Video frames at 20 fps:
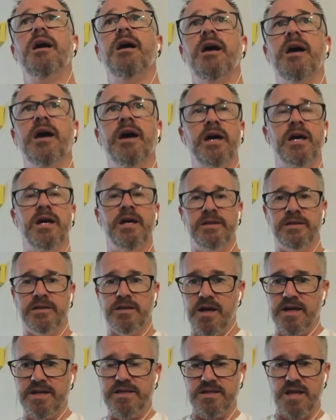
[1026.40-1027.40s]
and
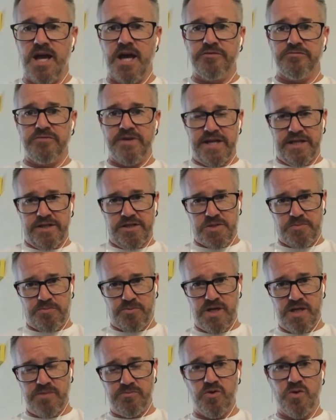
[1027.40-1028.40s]
I started reading this
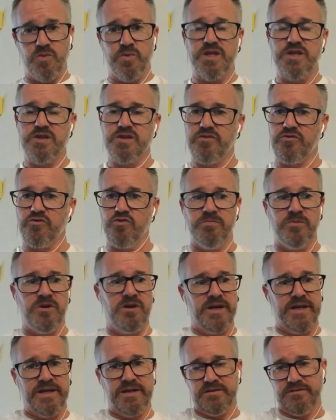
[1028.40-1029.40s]
prayer book, which through
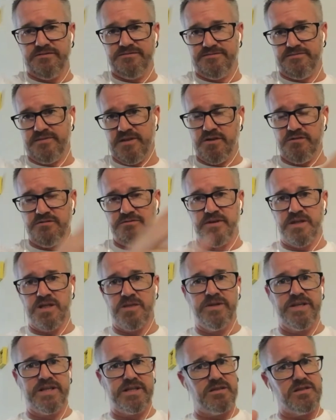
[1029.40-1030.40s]
my, you know,
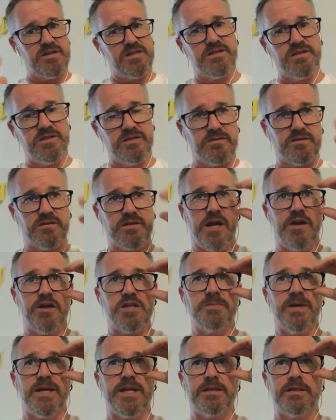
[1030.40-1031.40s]
fundamentalist and
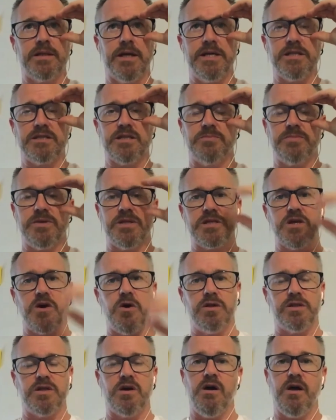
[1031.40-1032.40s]
charismatic days, I've been
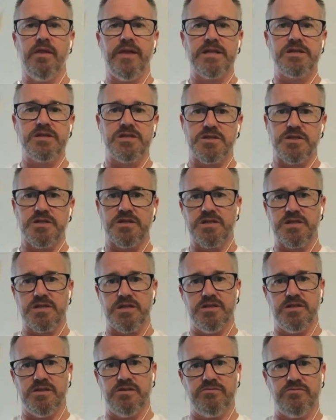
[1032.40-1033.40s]
told, oh, that's just,
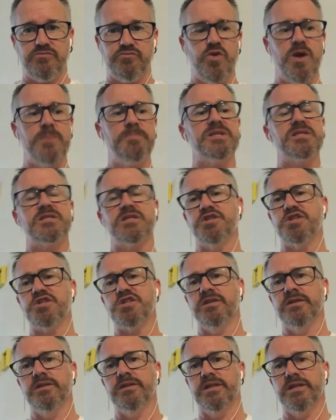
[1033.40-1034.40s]
you know,
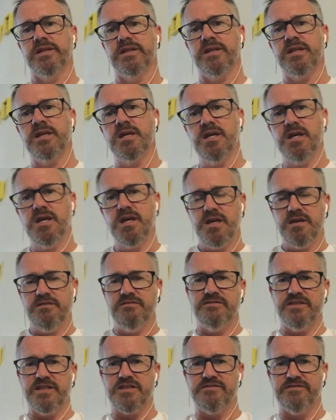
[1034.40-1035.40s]
repetition and
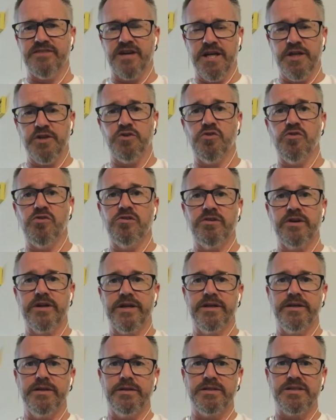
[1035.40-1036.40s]
it's
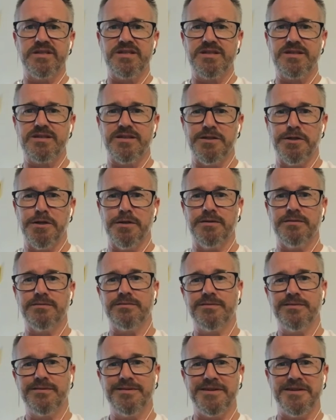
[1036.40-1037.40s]
vainglory and it's, you know,
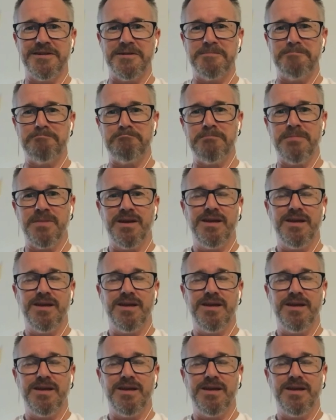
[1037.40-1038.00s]
um, right.